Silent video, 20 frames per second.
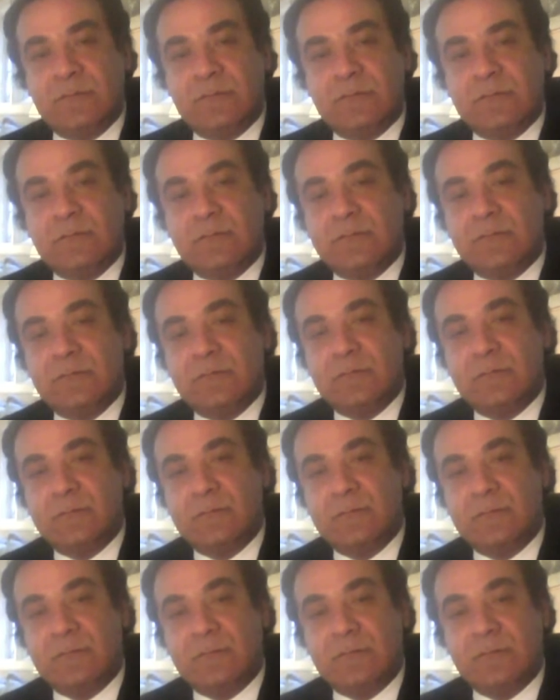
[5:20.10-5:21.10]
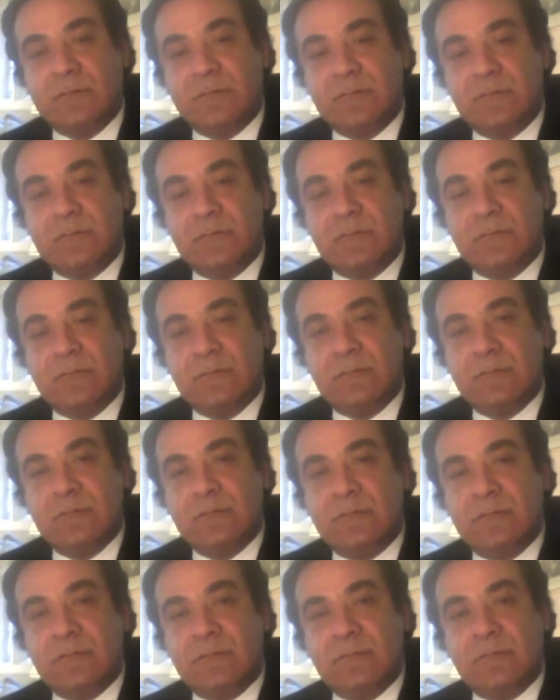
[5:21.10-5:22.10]

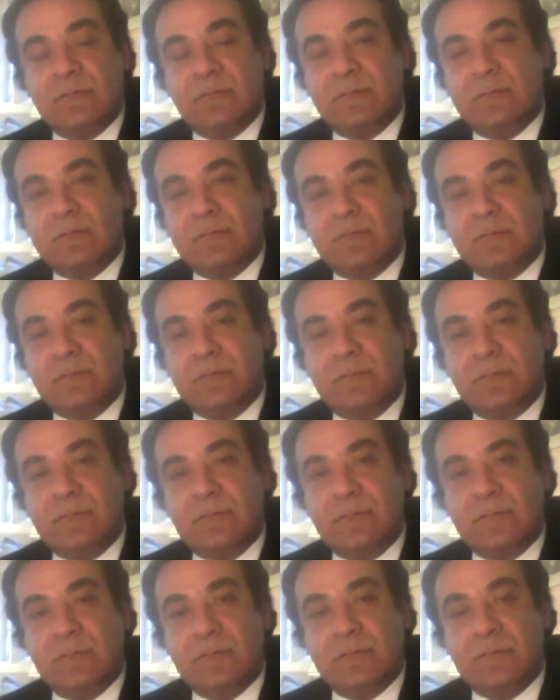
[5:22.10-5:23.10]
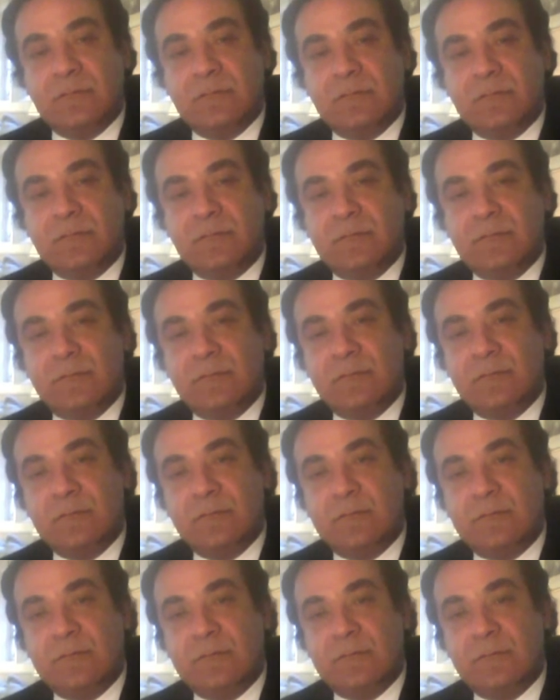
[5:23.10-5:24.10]

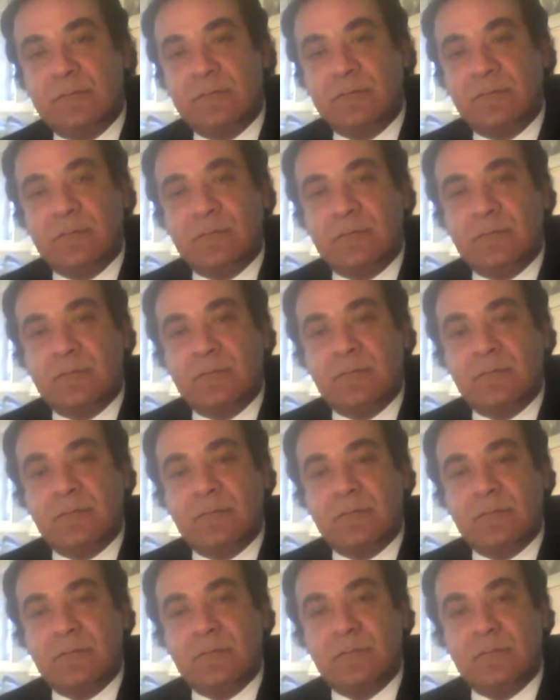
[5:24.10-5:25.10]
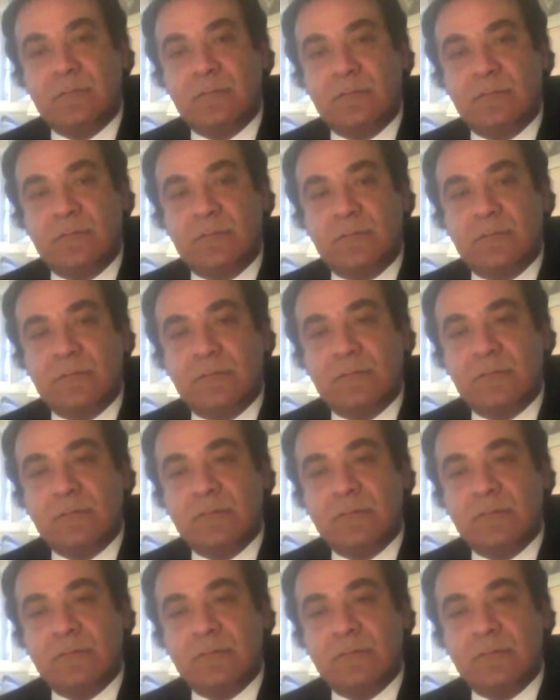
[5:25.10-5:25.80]
The person shown says nothing.